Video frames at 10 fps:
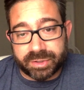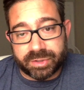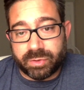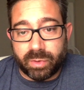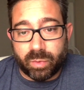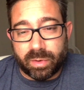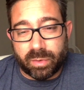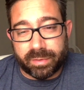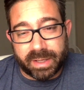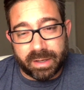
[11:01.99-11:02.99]
just doing one
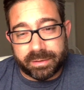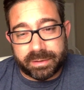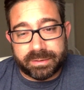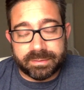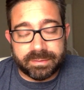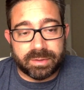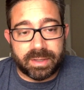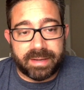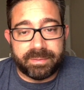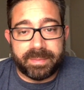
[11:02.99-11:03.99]
or the other. So
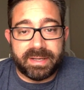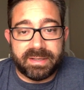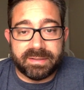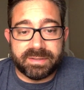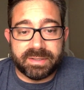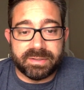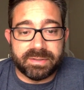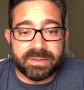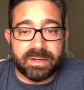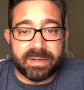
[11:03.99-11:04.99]
I haven't made any
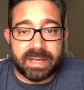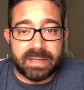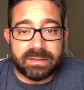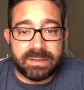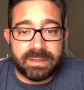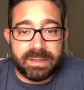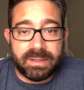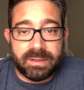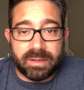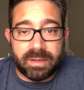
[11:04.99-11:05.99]
decisions there yet,
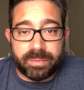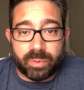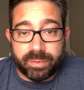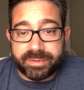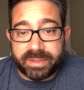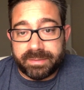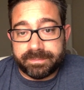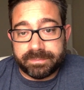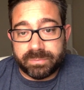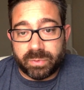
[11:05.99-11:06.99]
um, but we'll
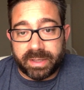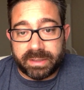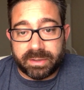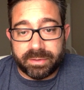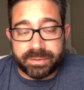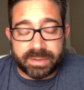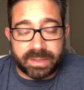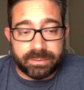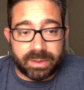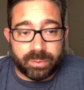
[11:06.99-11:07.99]
see where that goes.
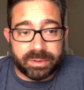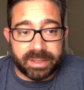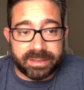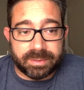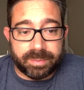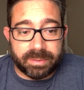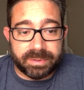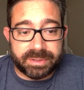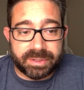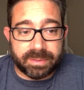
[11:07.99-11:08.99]
I, I, would like to
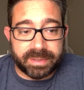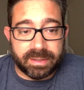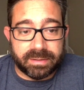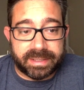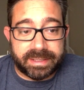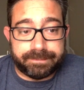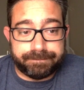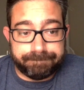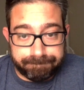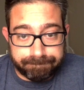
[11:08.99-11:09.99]
publish something on that.
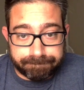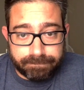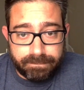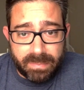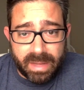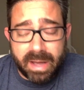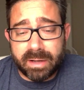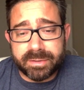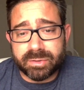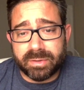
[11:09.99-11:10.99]
I'd
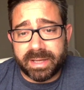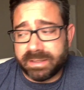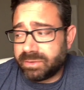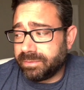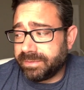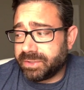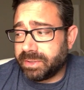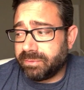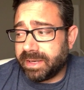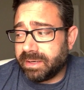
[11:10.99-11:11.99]
also like to
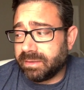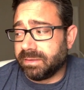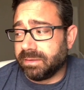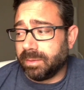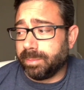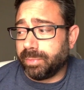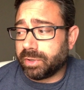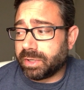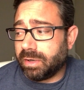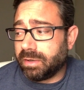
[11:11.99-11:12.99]
eventually write a, a
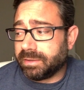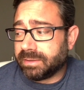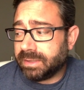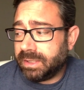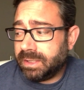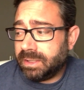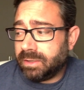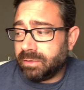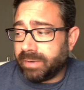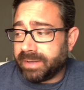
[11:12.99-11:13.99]
book on
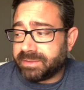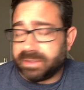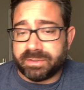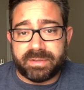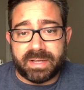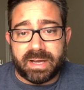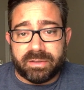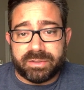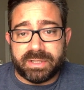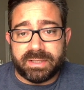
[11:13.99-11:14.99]
Ratzinger's
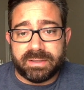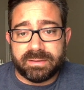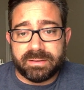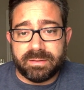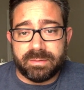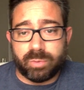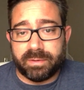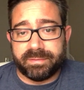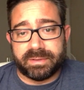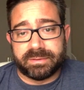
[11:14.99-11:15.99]
theology,
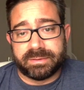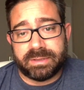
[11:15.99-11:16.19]
more of a